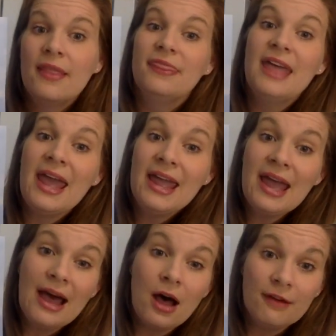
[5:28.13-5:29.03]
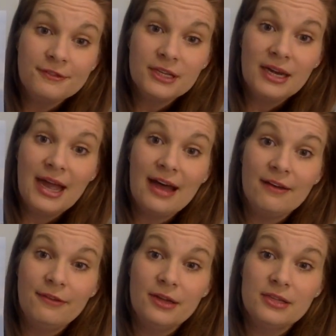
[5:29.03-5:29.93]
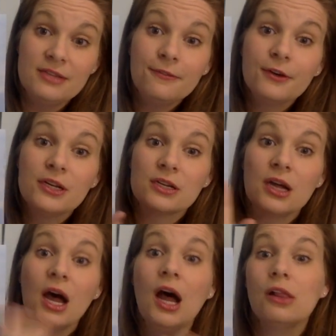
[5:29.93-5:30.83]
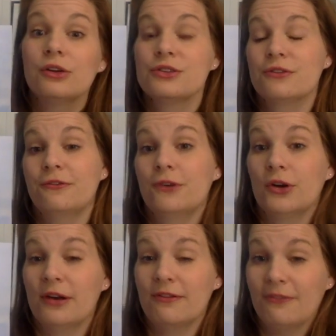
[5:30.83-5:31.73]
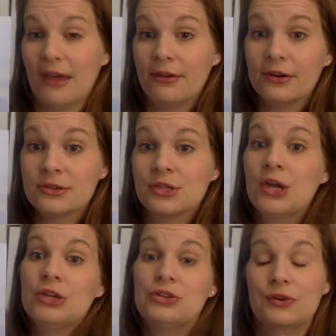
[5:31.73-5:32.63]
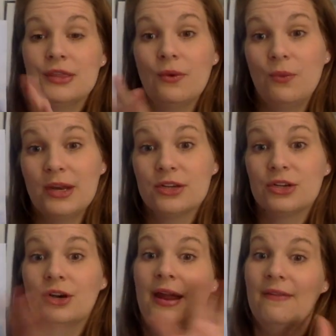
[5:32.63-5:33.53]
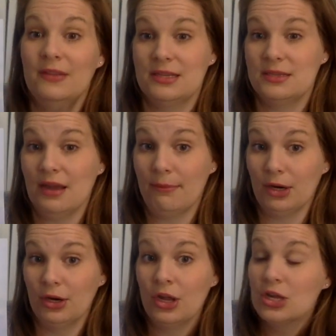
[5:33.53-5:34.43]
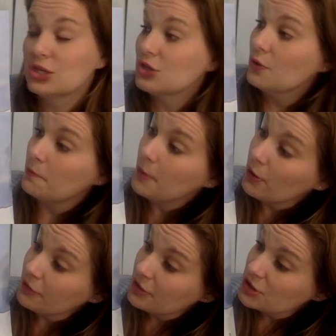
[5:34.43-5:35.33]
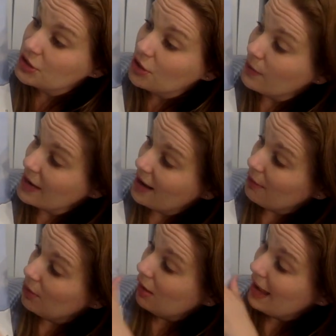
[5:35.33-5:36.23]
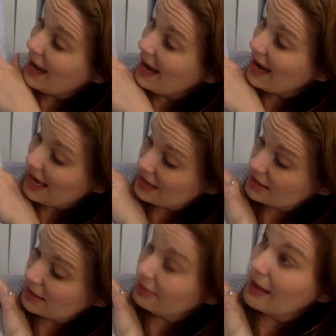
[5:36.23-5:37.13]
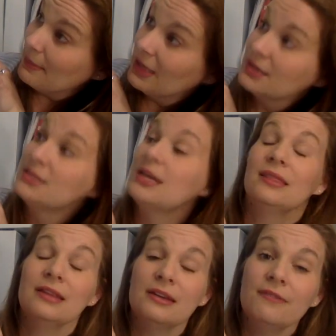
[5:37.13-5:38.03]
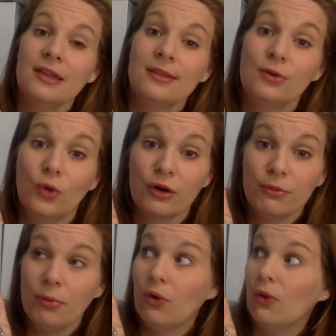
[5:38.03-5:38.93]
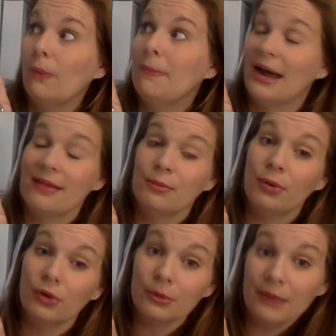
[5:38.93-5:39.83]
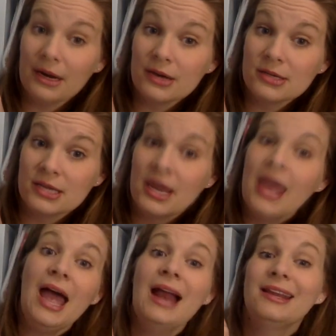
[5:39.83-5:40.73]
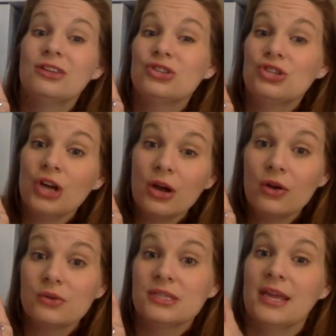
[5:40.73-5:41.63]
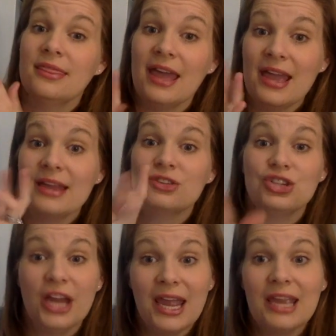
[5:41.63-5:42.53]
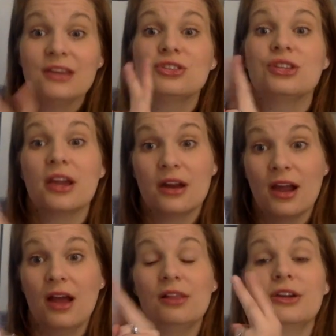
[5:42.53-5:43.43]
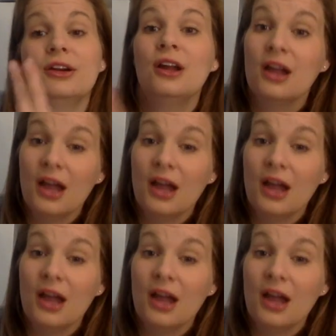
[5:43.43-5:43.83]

they often have different colors of fur and feathers during the winter and the summer. So both the snowy owl and the lemmings, they live in the North Pole by the polar bears, and it shows that they change their color